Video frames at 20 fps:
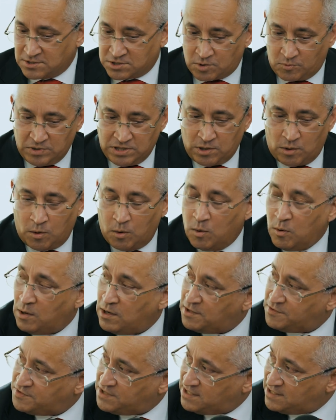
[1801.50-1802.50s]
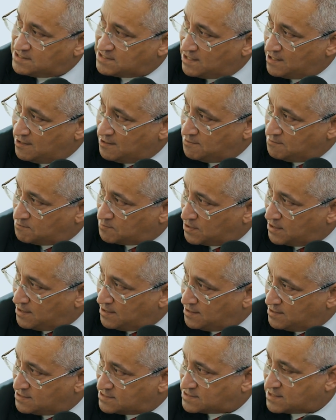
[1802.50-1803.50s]
So with all of these in
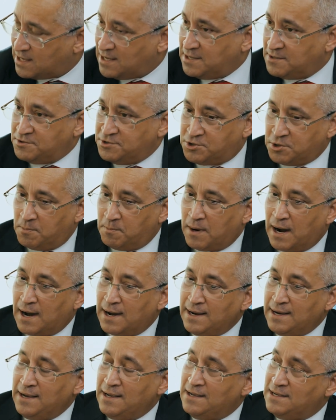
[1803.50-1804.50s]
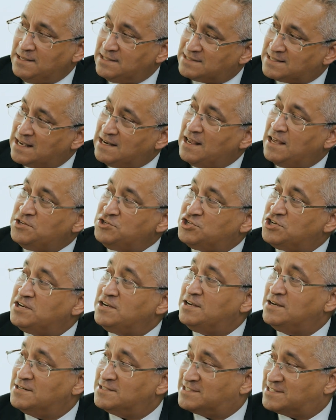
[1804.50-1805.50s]
place, Dubai is an
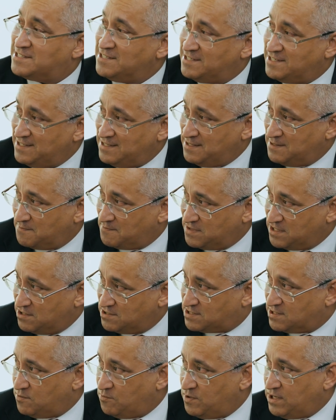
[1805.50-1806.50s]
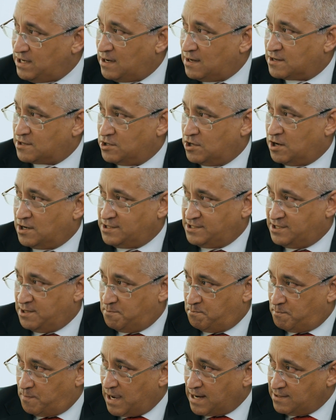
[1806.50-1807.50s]
engineered city. You see, we are not
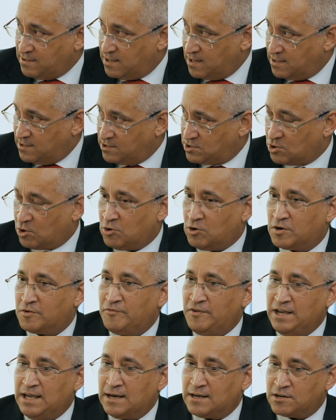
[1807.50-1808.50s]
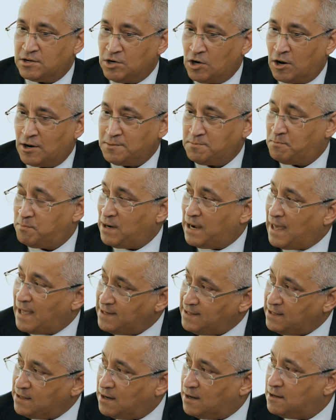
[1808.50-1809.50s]
dependent, or we are not
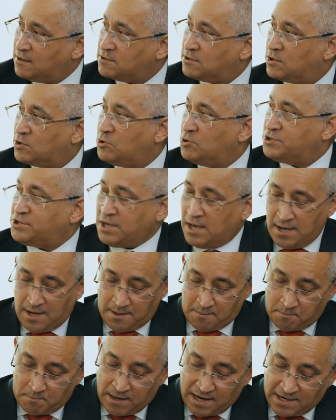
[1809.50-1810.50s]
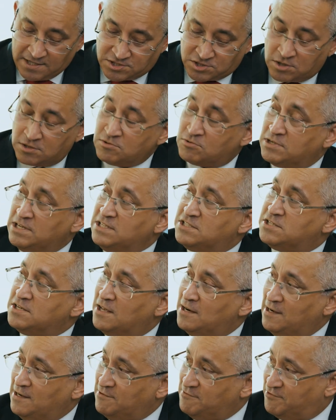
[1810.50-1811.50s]
planning our growth based on
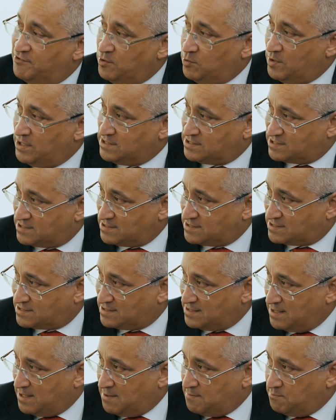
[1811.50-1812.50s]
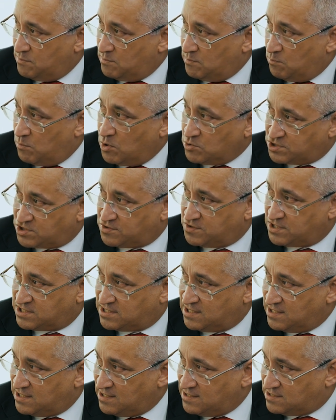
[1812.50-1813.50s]
regional influences. Most of the
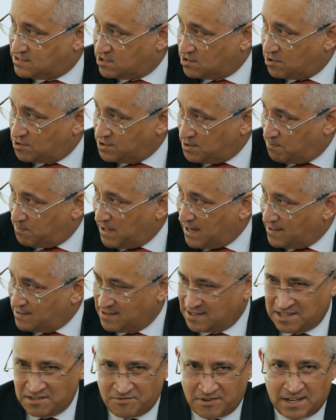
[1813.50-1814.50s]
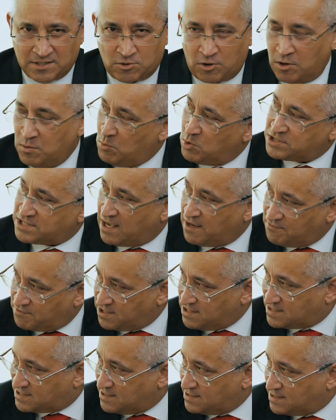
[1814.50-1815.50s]
cities on the planet, in fact, almost
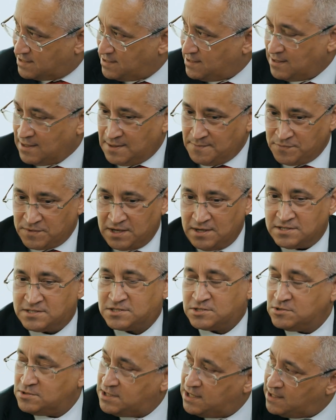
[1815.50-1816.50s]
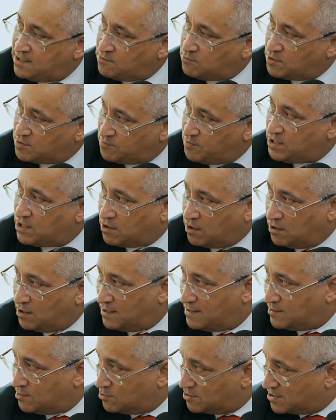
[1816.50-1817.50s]
every city is today what we call
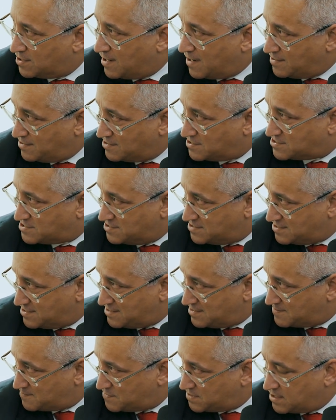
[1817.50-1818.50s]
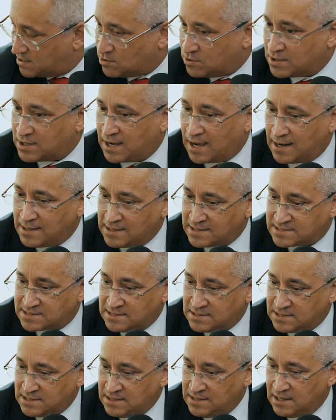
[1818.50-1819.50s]
an organic city. An organic
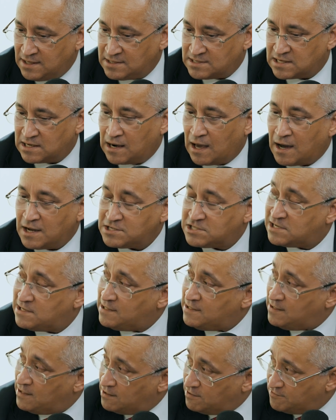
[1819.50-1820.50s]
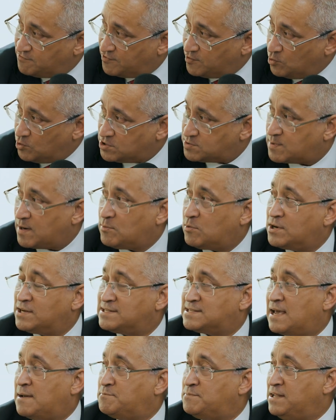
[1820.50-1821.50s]
city is largely influenced by what is
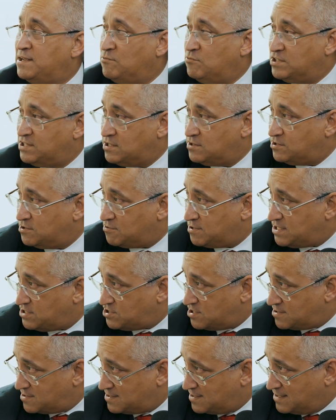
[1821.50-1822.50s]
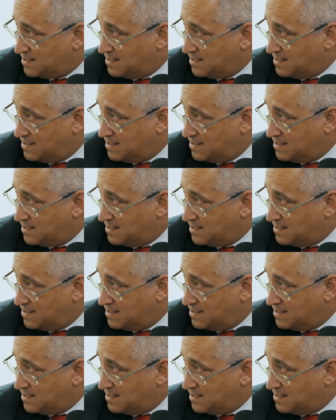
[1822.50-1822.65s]
happening within the region